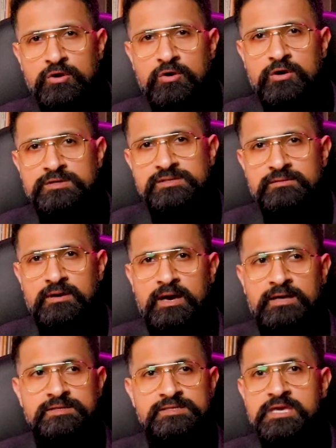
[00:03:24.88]
clocks,
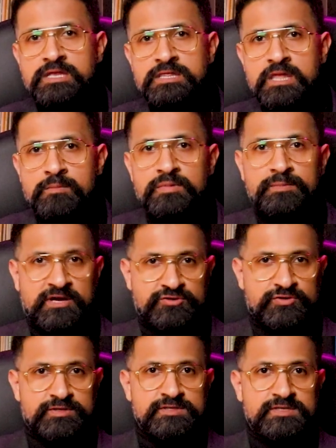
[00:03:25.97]
and seeing number
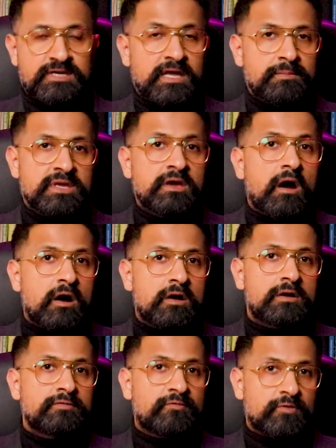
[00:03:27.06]
patterns can be
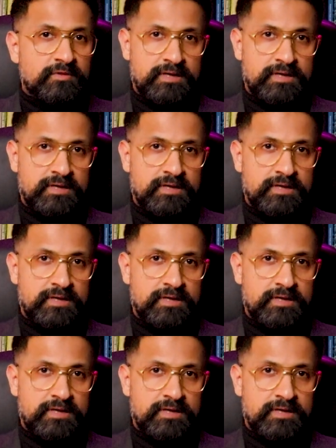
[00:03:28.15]
hard for